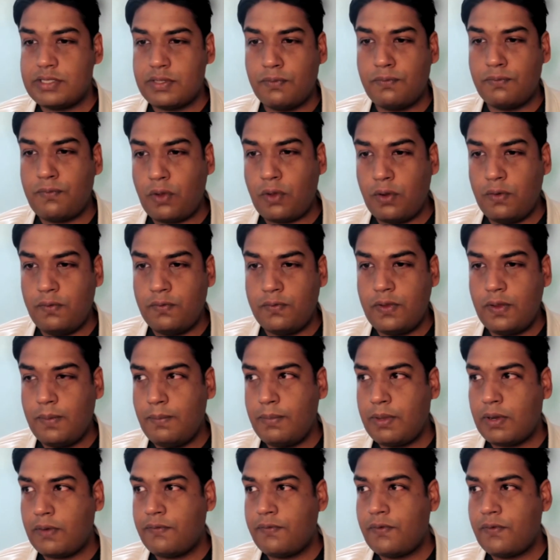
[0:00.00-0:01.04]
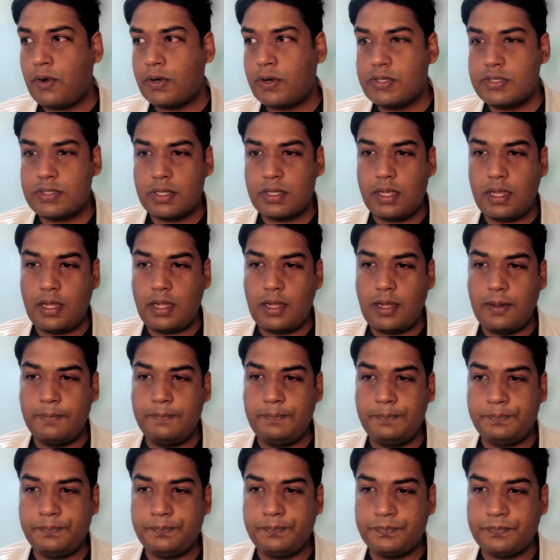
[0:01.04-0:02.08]
evolved, but of course,
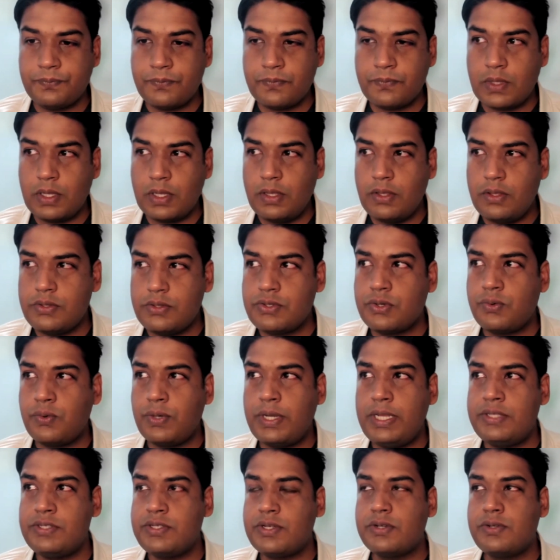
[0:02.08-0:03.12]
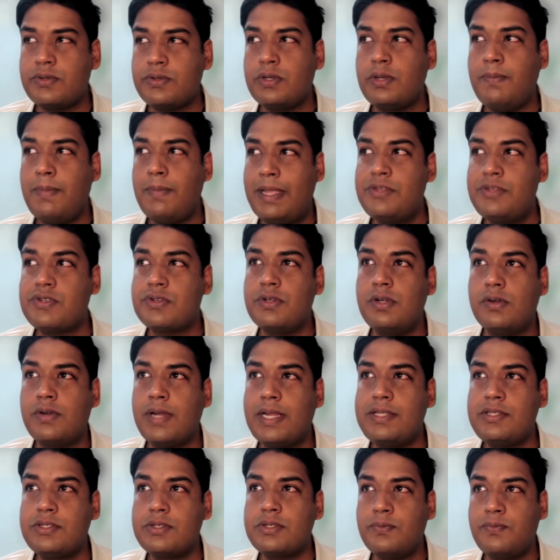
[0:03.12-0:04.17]
screens are two-dimensional,
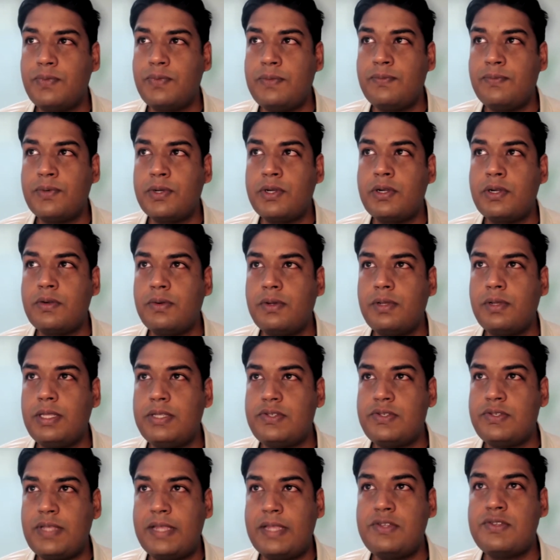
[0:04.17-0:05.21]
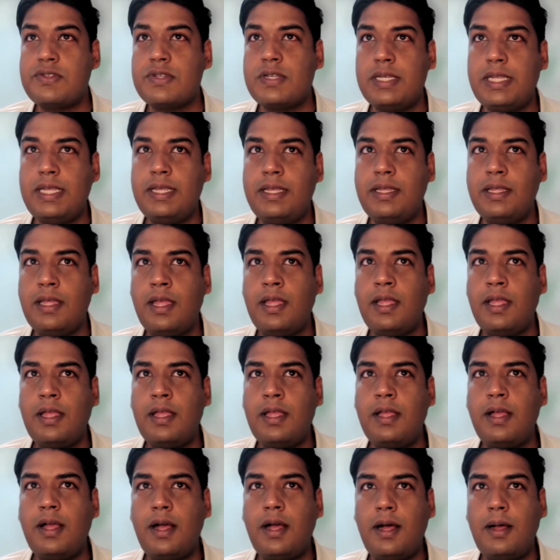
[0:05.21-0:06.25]
right? So we were essentially,
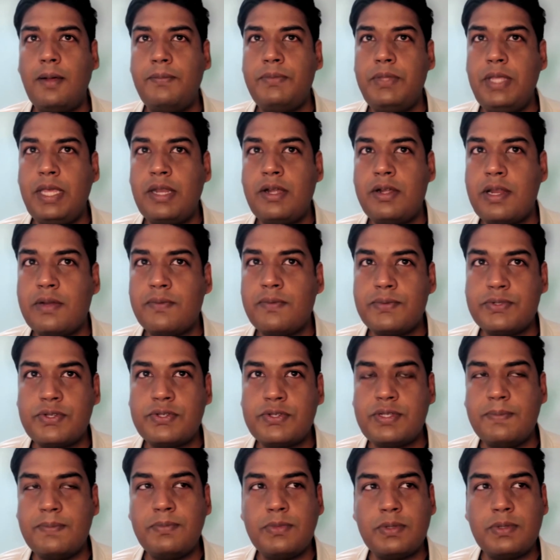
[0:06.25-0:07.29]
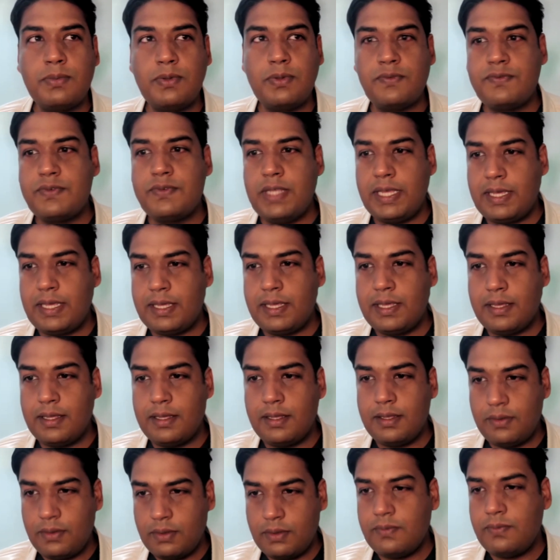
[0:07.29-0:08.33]
the internet was a symptom of
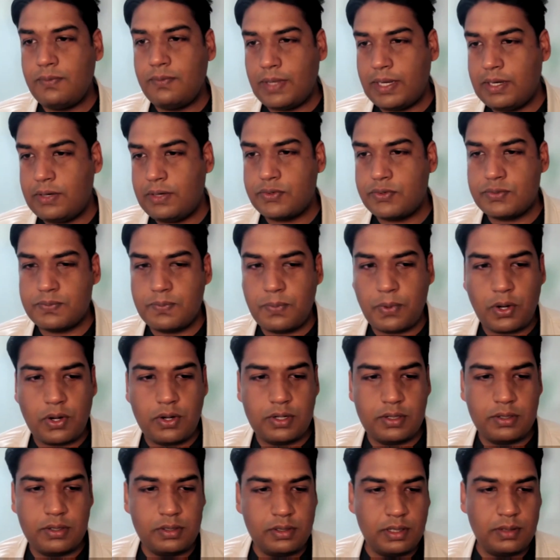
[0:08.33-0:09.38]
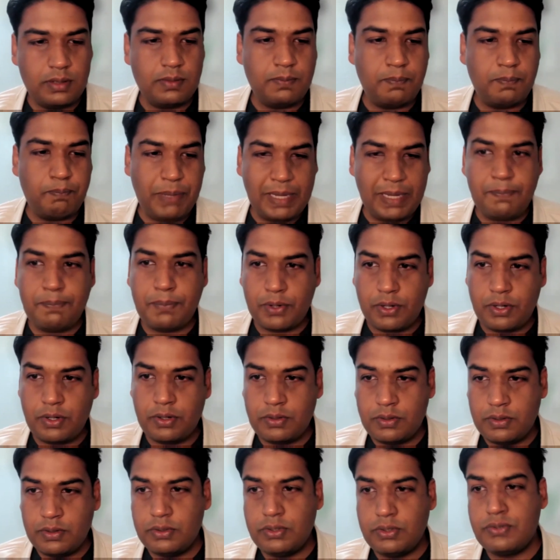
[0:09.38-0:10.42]
taking, when it was born, paper
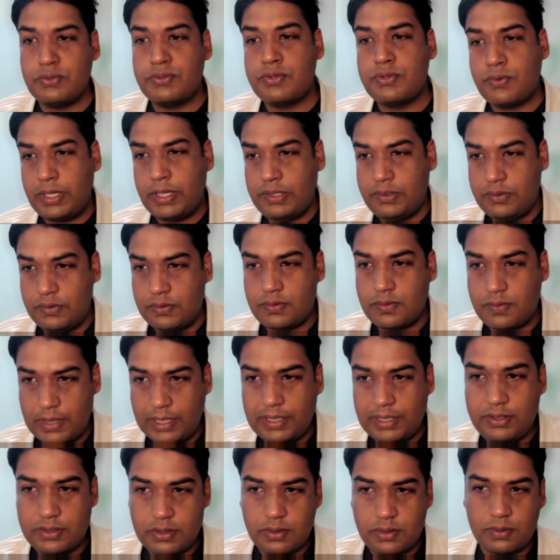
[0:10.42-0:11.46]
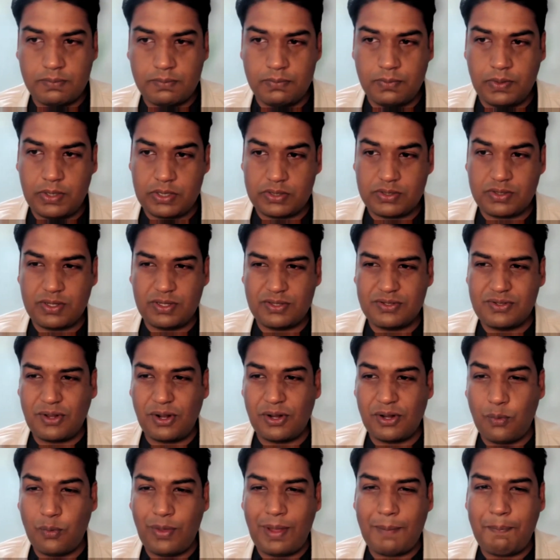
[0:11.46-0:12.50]
to screens, right? So it's called
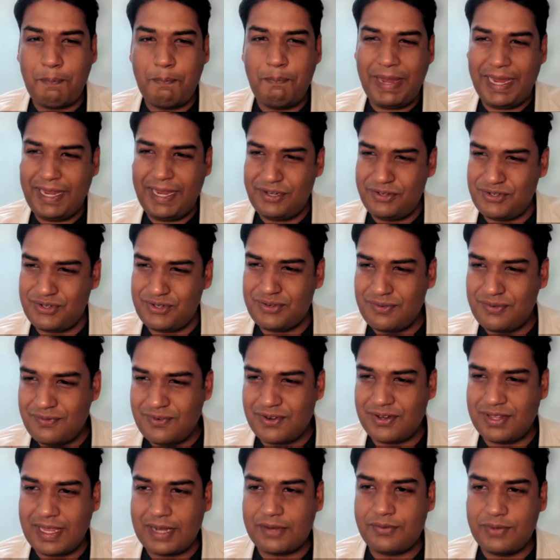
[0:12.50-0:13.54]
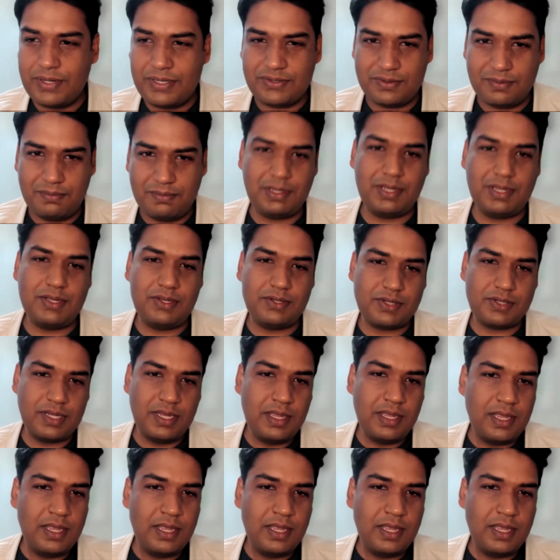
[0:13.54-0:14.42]
a web page for that reason, because